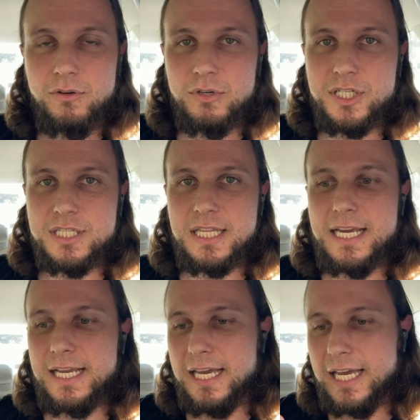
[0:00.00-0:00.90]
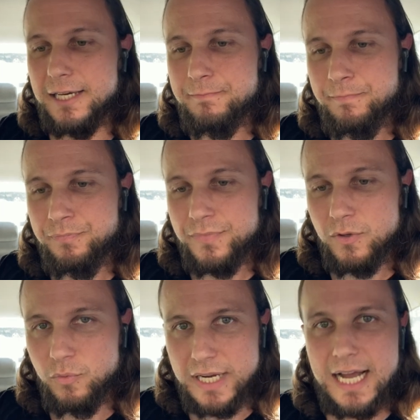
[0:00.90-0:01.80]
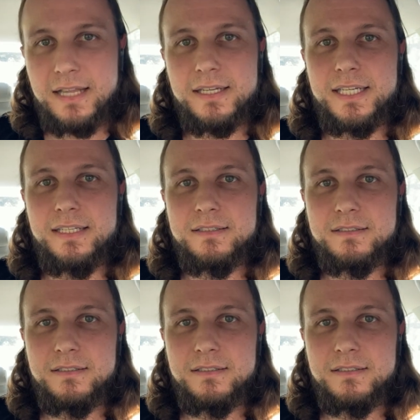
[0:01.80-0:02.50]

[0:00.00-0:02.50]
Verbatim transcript: which is like a reality